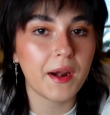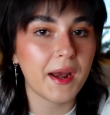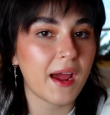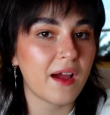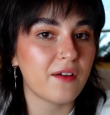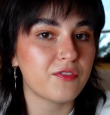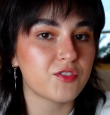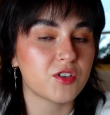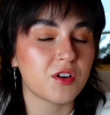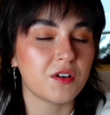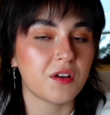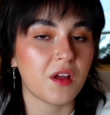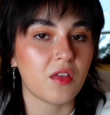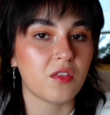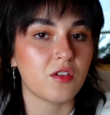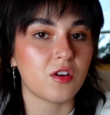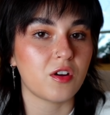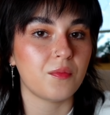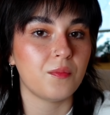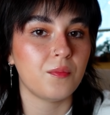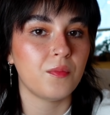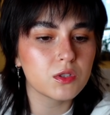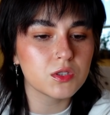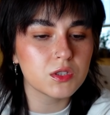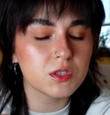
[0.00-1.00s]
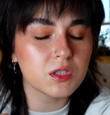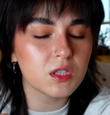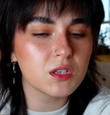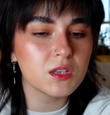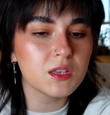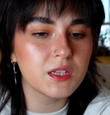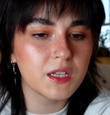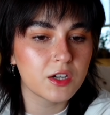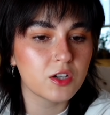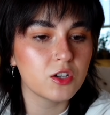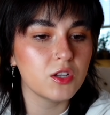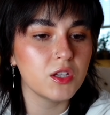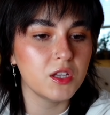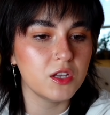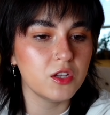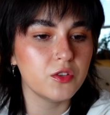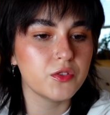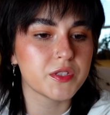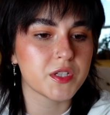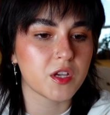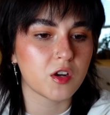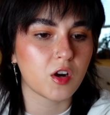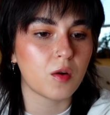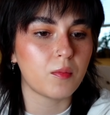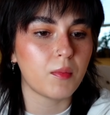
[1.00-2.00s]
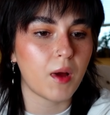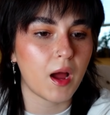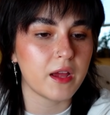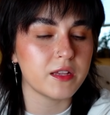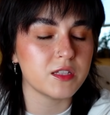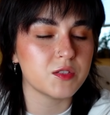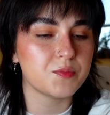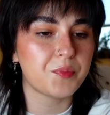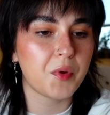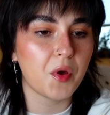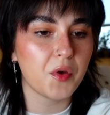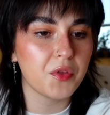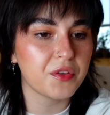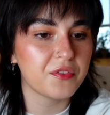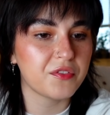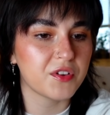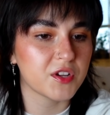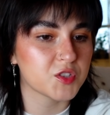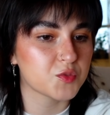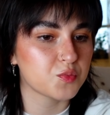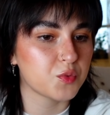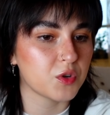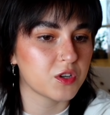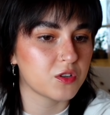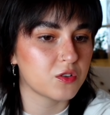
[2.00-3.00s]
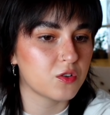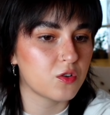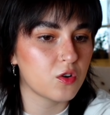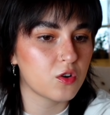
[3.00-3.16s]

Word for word: after another. We were literally losing our minds. Both of us would